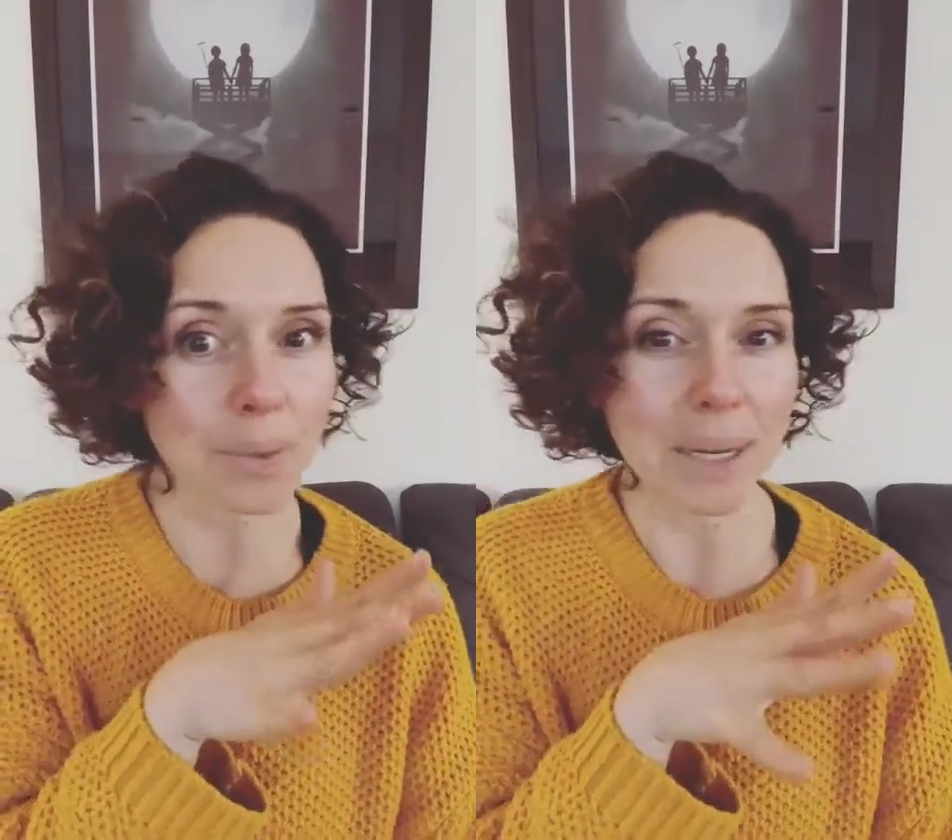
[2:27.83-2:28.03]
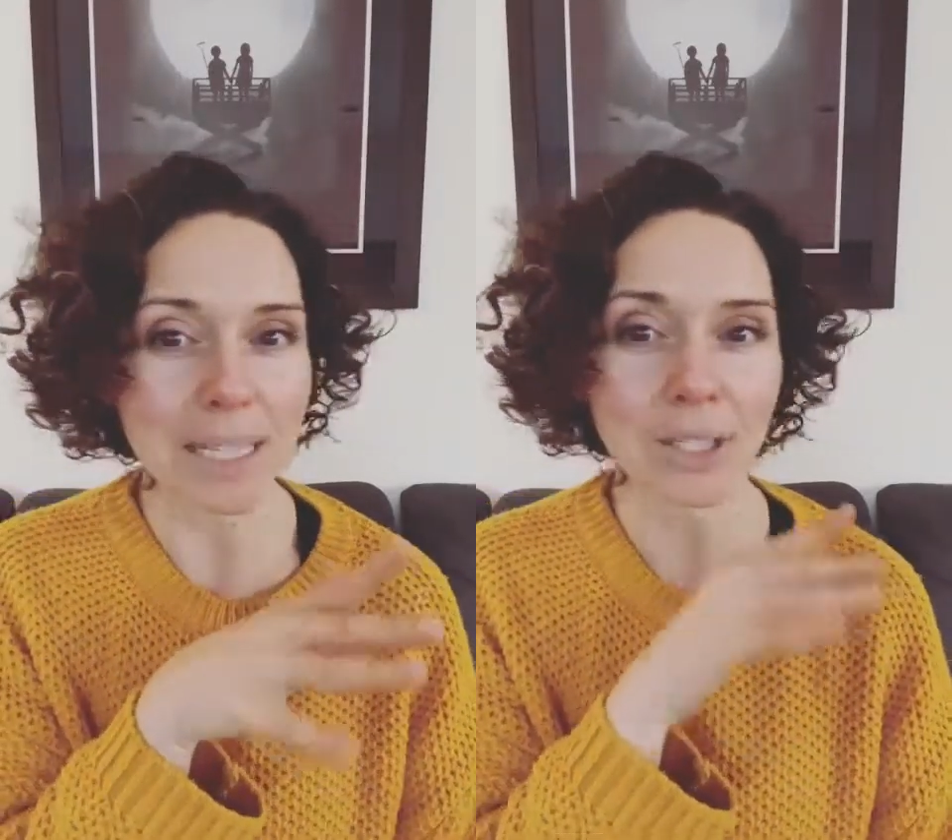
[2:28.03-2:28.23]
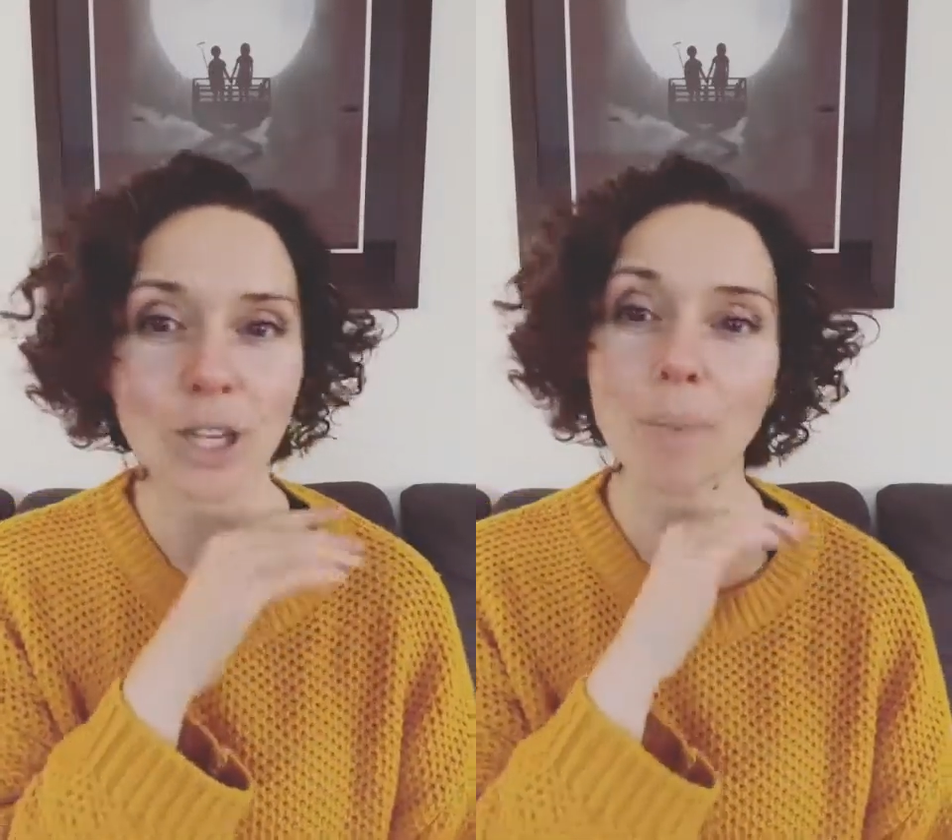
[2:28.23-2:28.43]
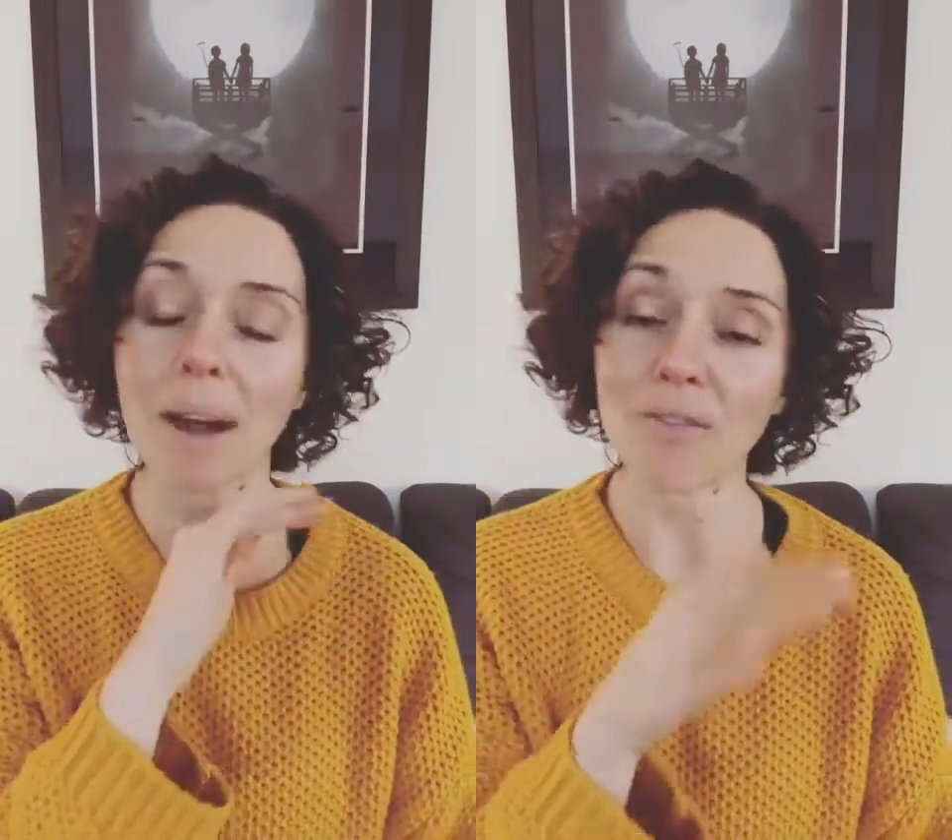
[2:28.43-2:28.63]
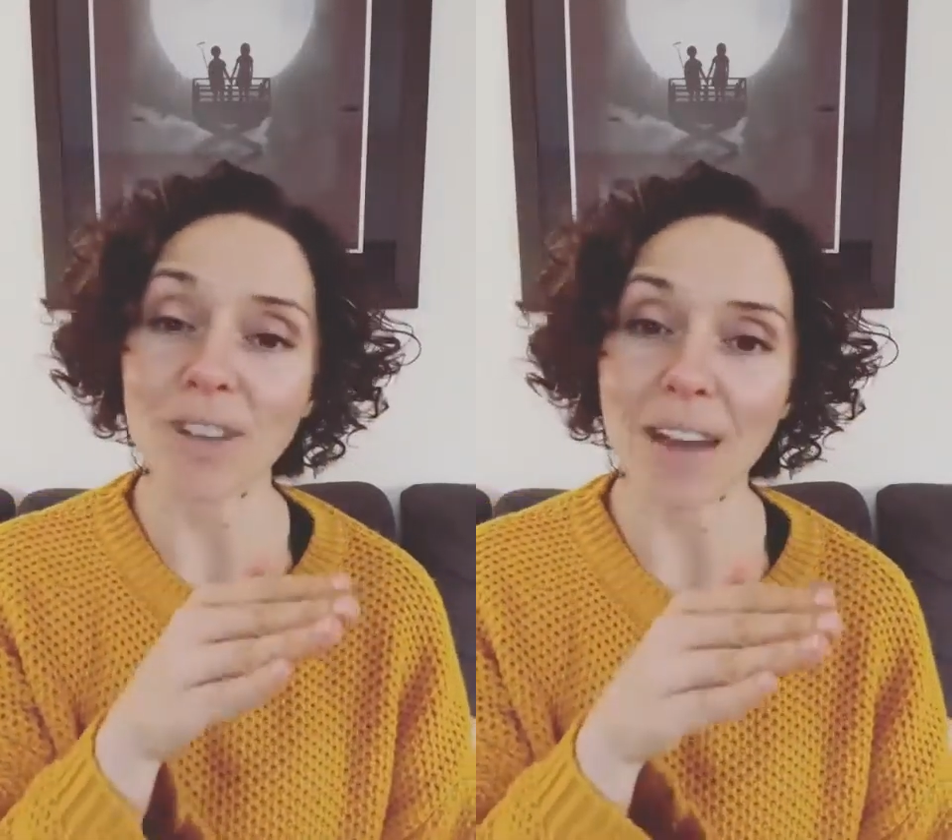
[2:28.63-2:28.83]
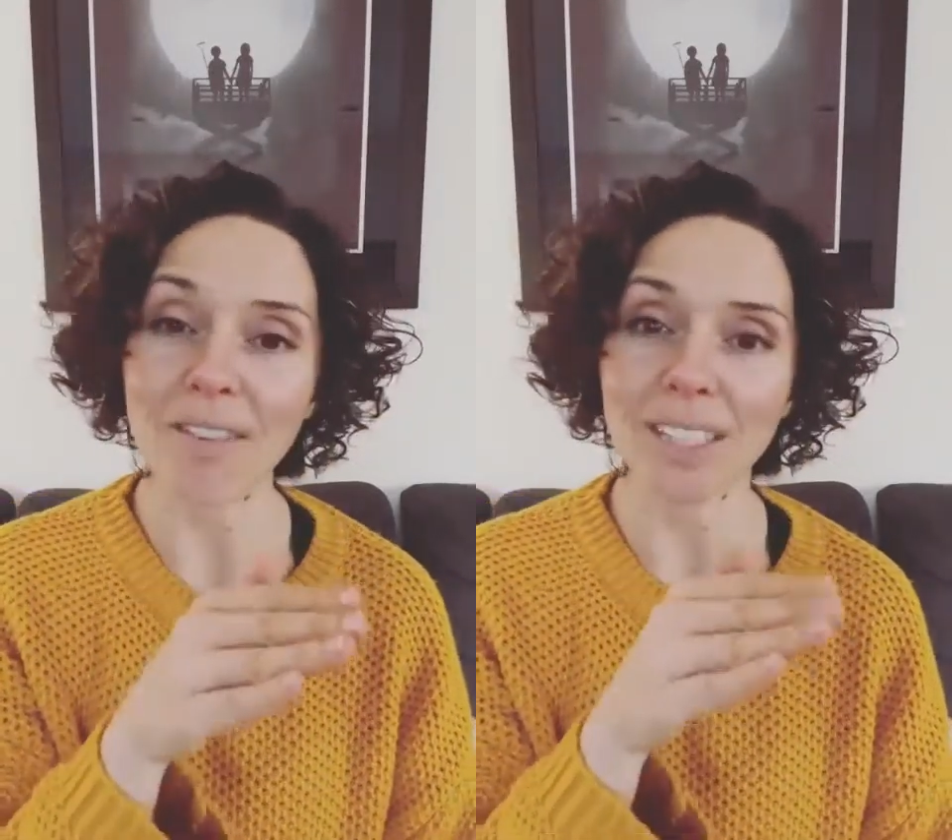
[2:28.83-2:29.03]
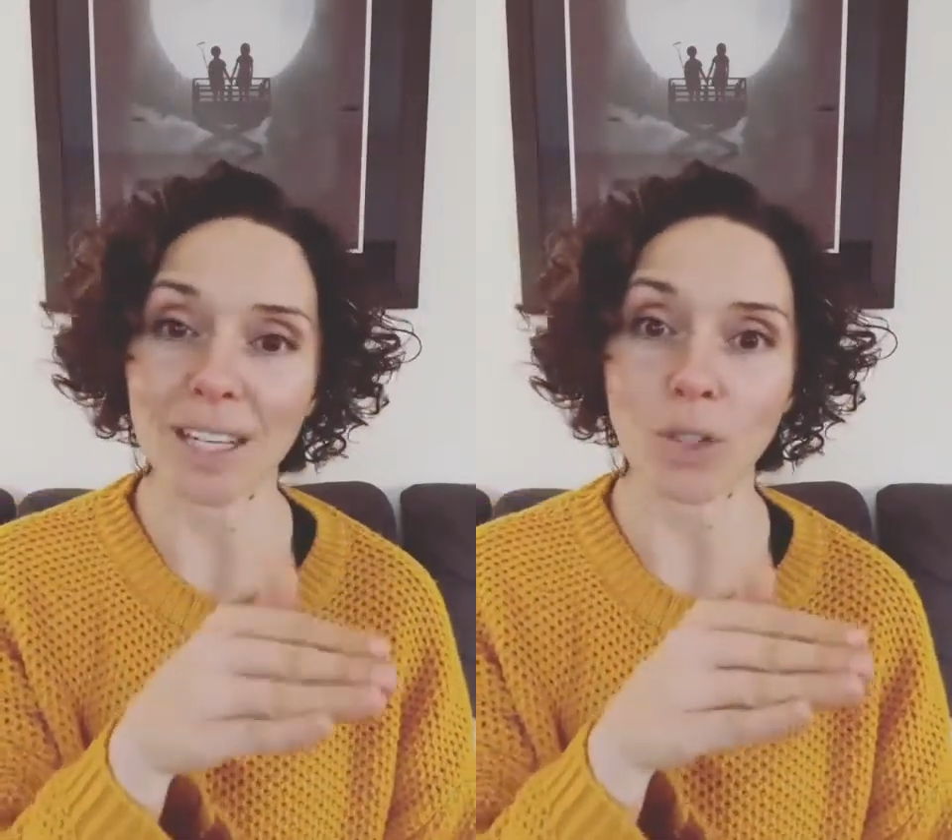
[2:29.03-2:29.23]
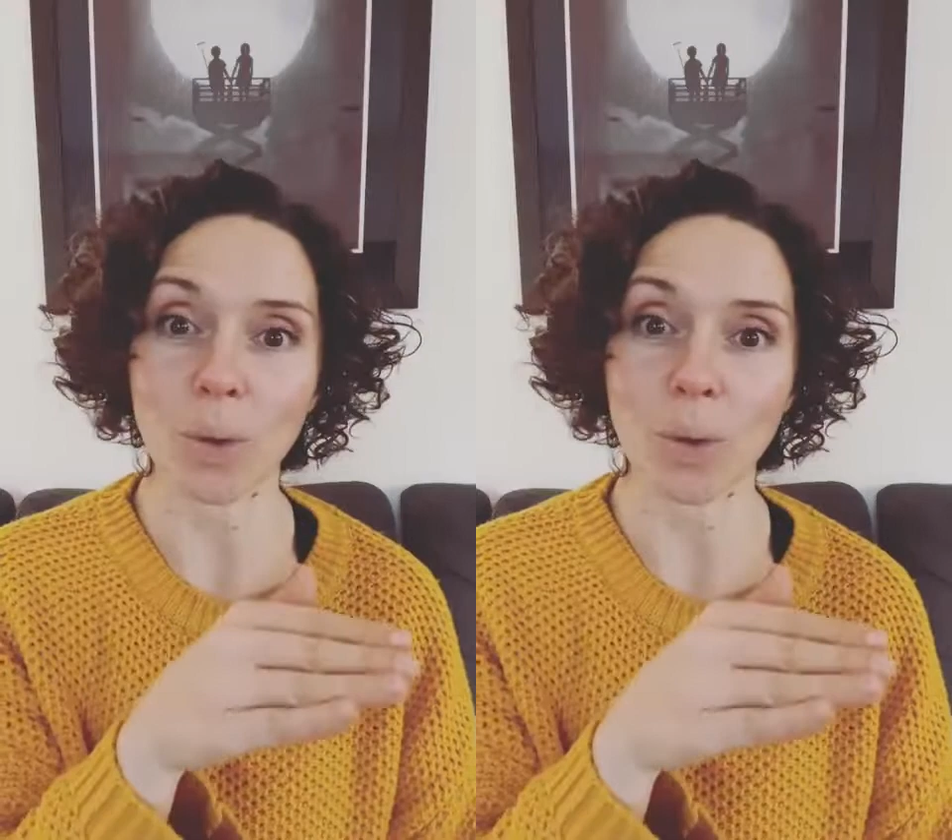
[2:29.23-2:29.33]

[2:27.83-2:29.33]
22, but I've never done